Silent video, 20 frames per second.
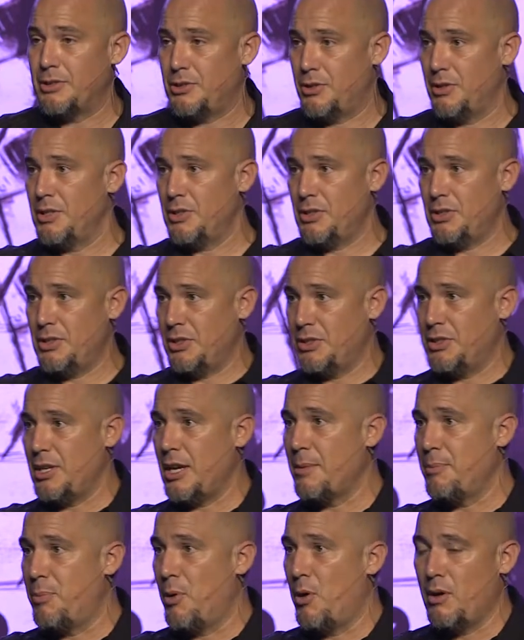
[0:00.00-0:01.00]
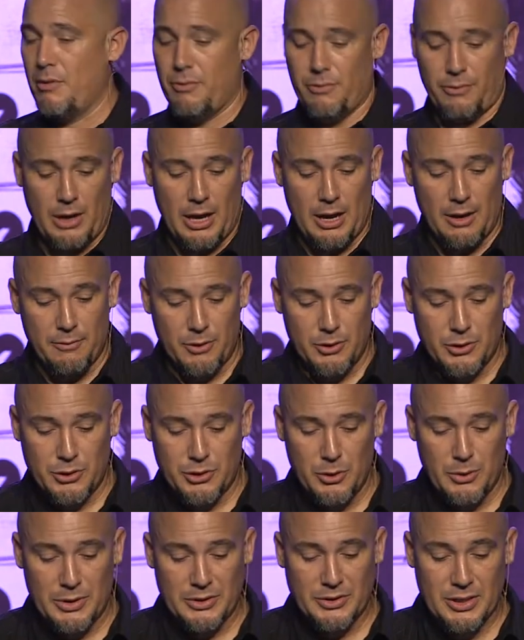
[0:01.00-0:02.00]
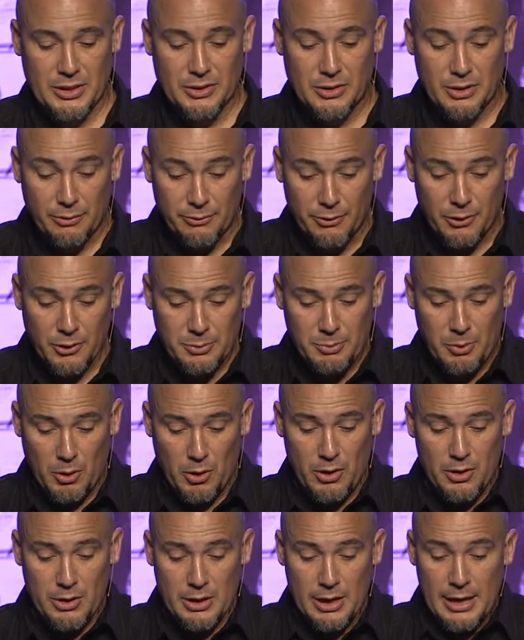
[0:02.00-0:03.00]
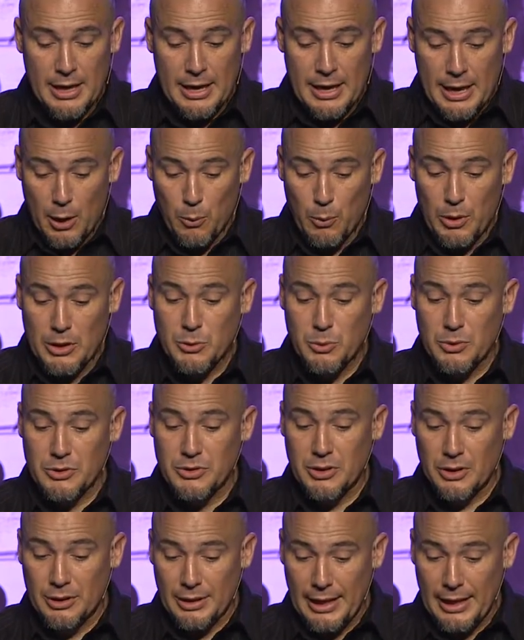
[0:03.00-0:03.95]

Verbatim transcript: So, this is the second part of uh, verse 2. It says, The first part, in which was the